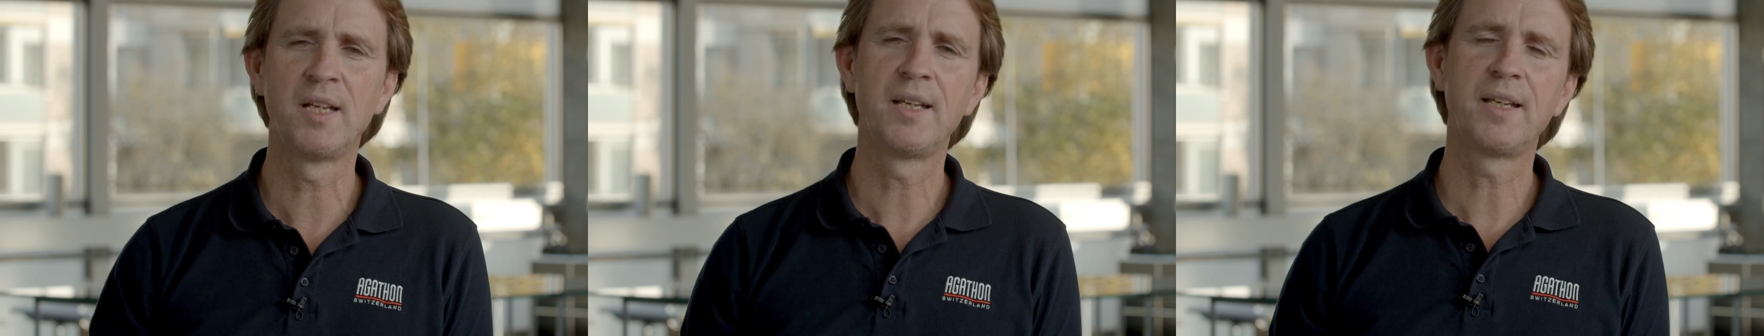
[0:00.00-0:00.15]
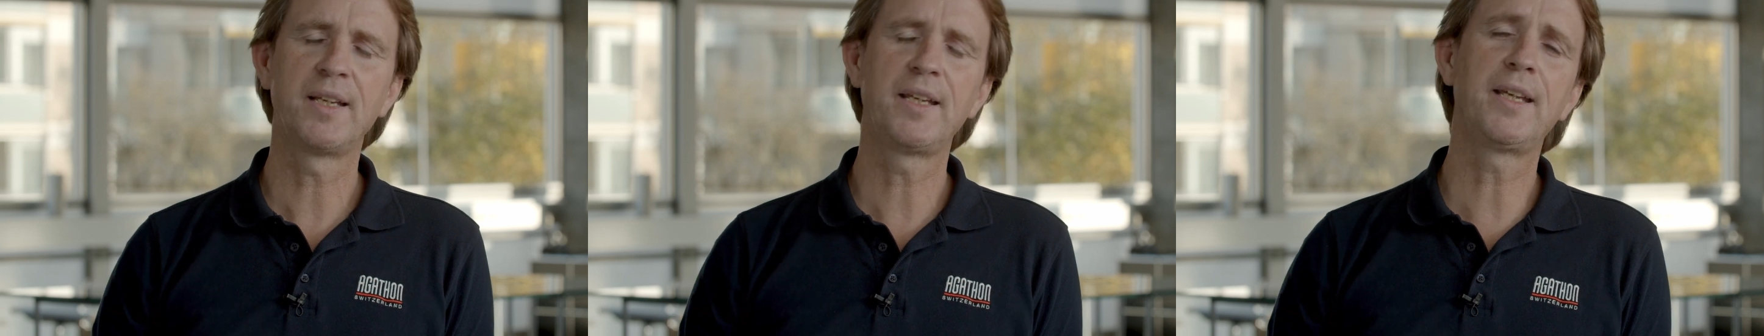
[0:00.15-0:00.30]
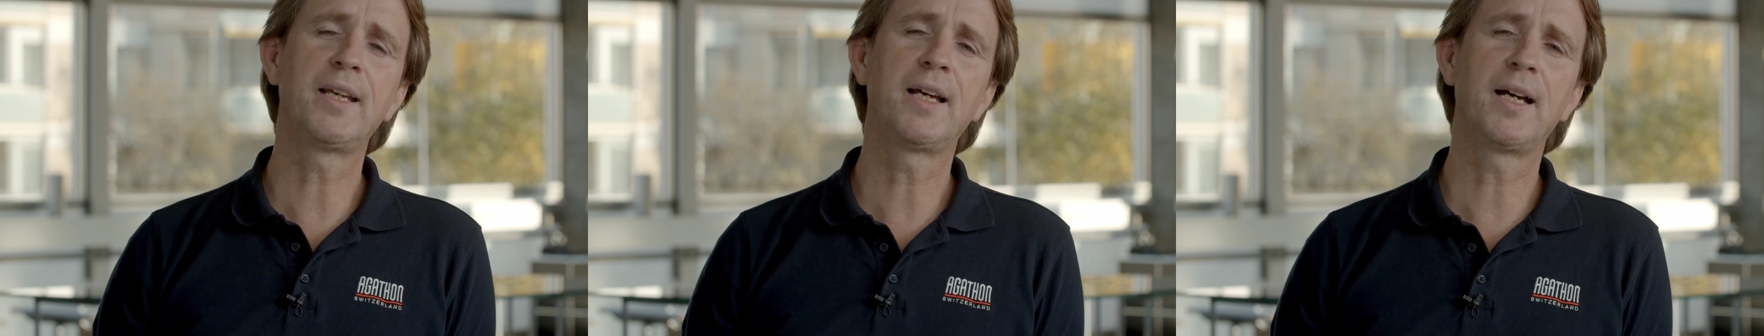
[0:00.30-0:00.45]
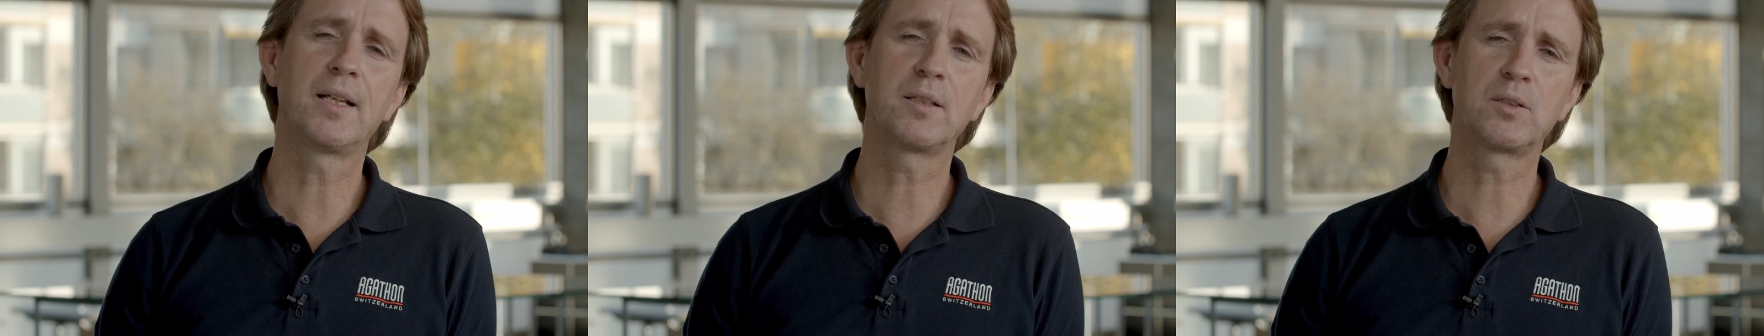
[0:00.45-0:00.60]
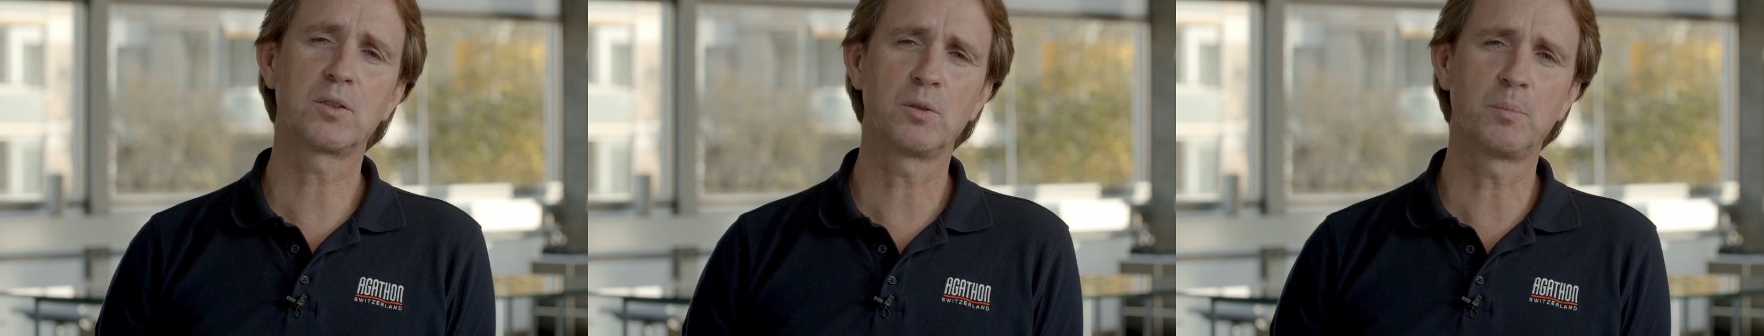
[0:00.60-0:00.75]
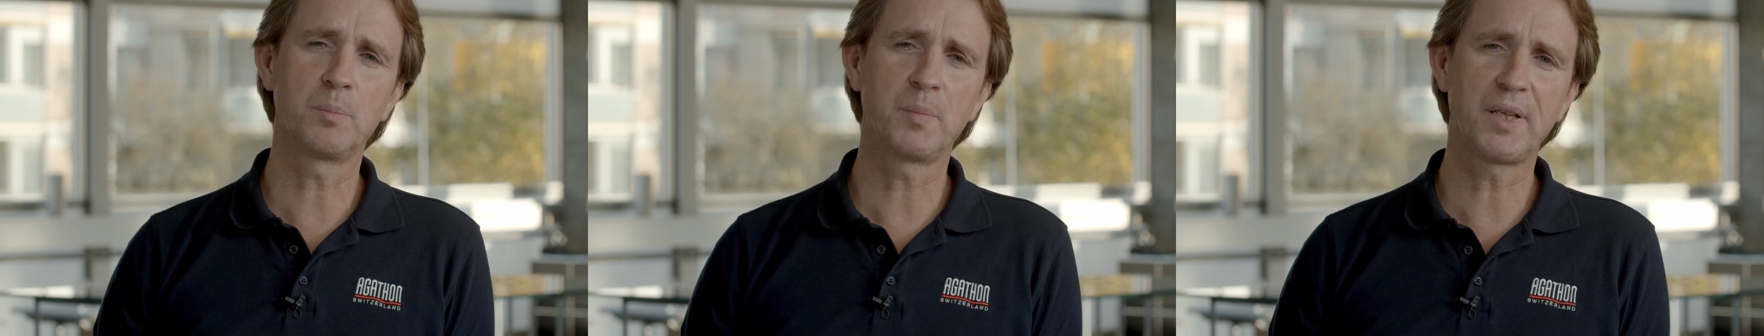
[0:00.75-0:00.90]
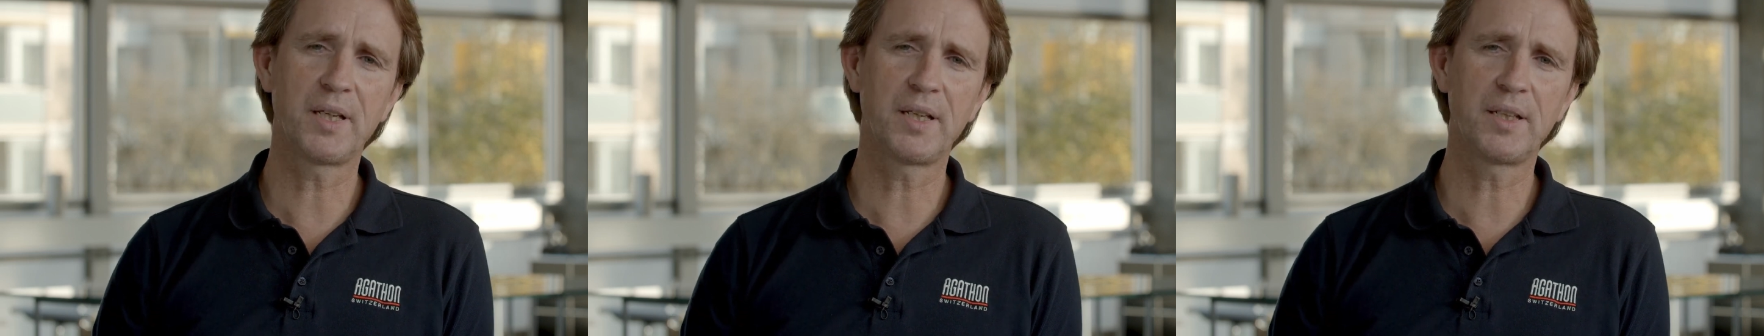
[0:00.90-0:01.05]
he had to
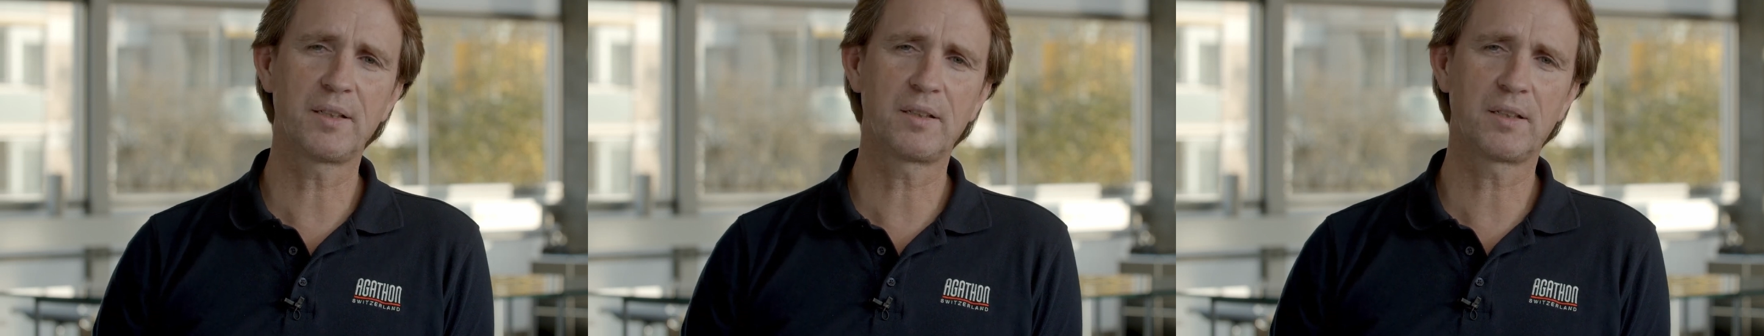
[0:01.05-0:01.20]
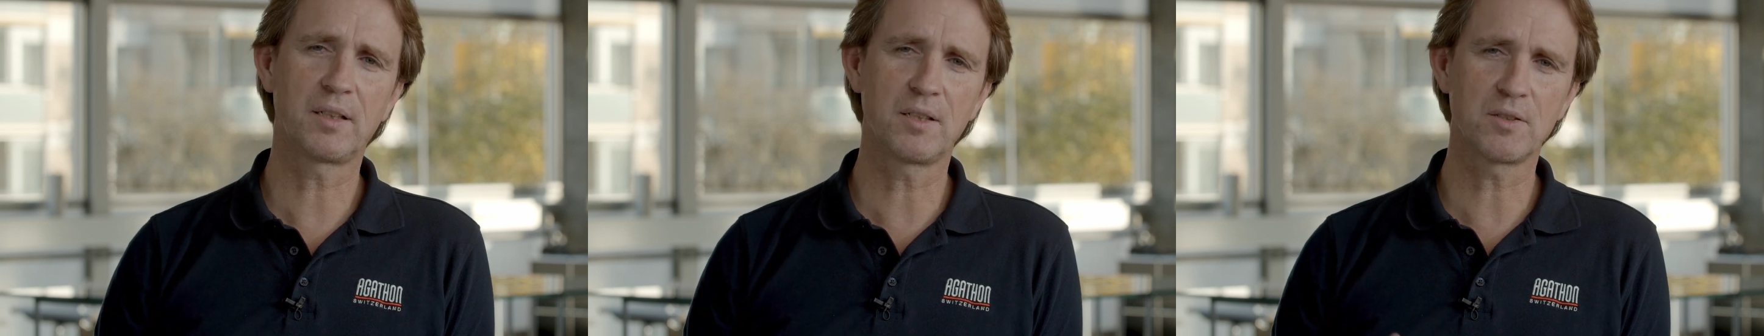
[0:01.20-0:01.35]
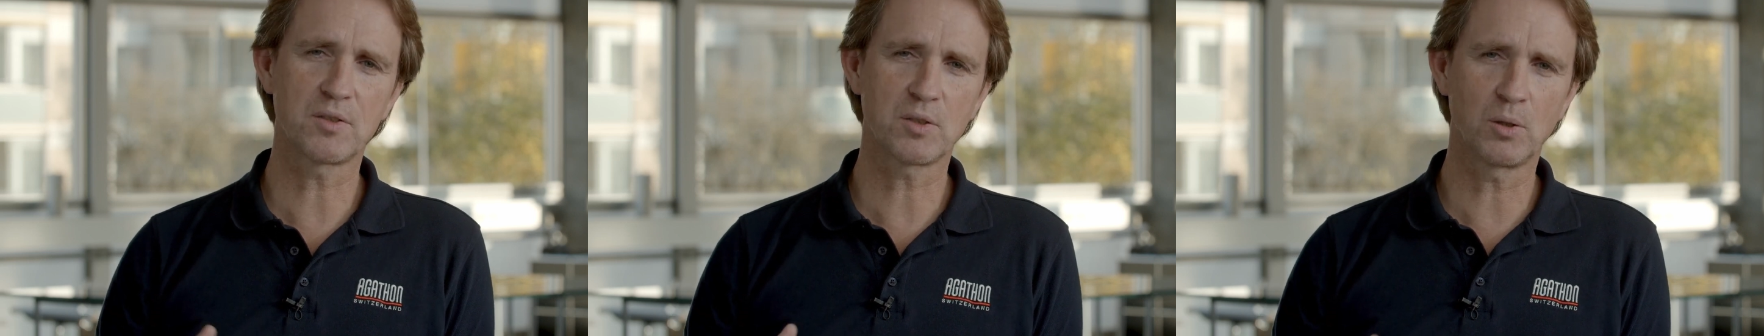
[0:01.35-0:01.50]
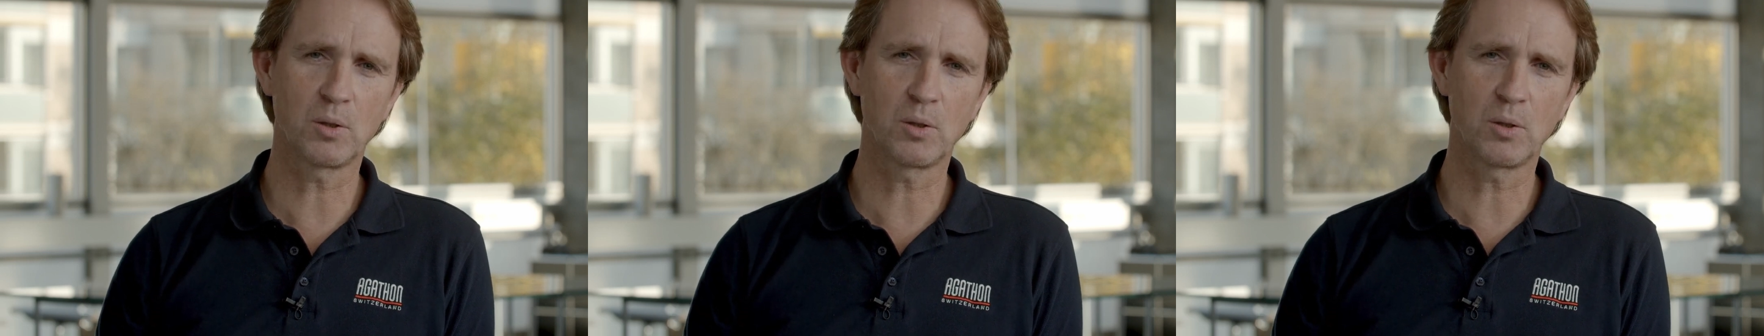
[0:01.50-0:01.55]
make his